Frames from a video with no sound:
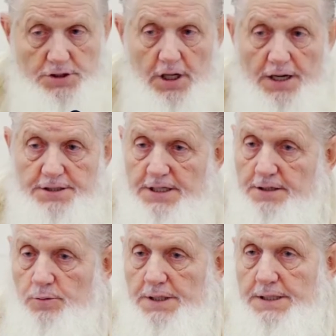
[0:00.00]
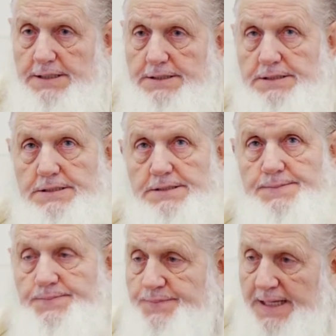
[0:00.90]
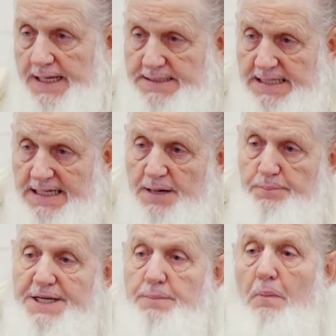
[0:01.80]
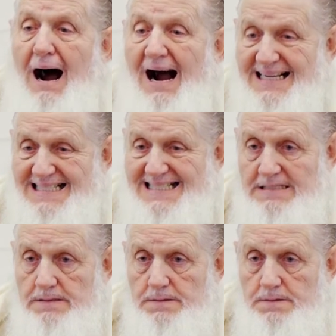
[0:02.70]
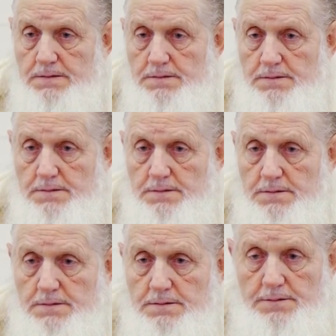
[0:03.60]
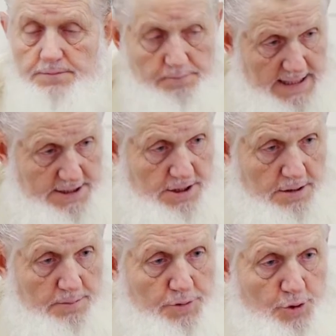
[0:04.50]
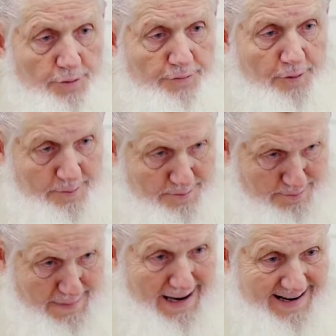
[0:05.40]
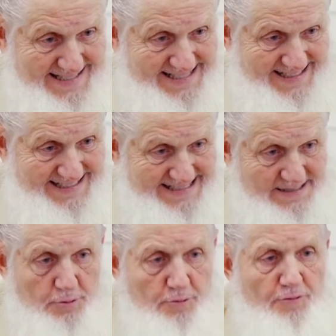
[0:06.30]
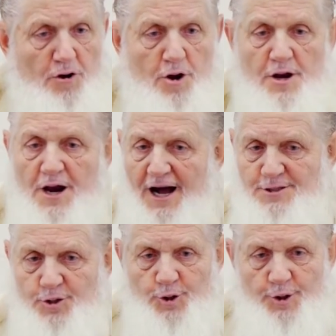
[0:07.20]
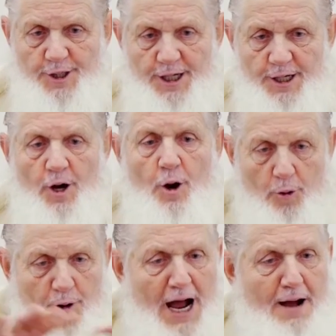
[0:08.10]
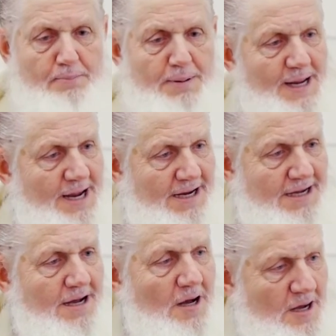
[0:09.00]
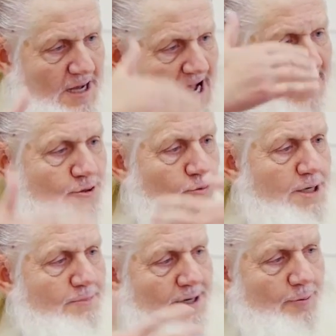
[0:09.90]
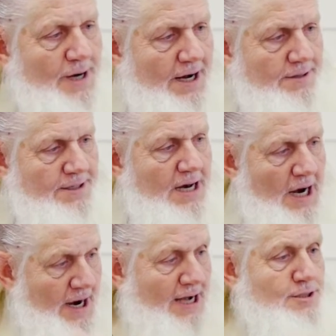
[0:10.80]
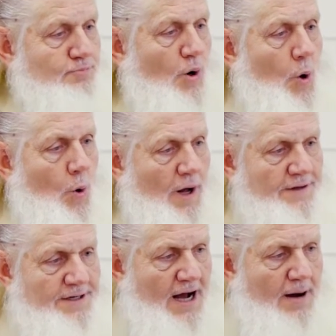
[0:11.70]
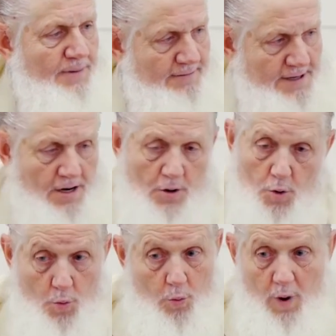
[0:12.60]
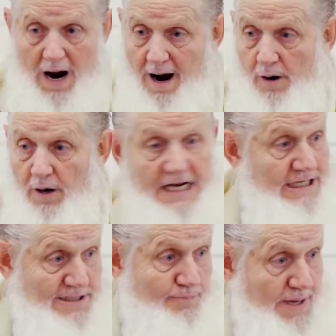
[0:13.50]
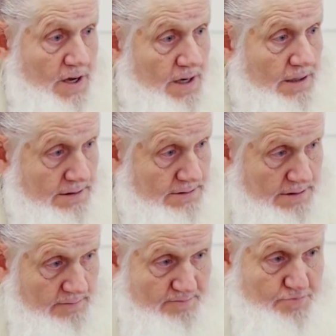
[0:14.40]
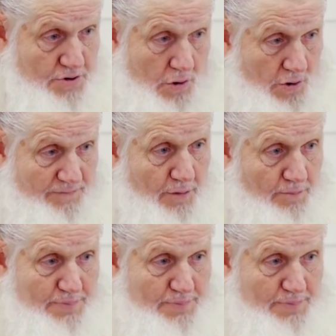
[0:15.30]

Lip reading: Shall I tell you what it is? It's an empty box. Imagine a beautiful box, huh? Very nice looking, wrapping, has a ribbon around it, a nice bow on the top of it. Wow, and it's big. It's a beautiful,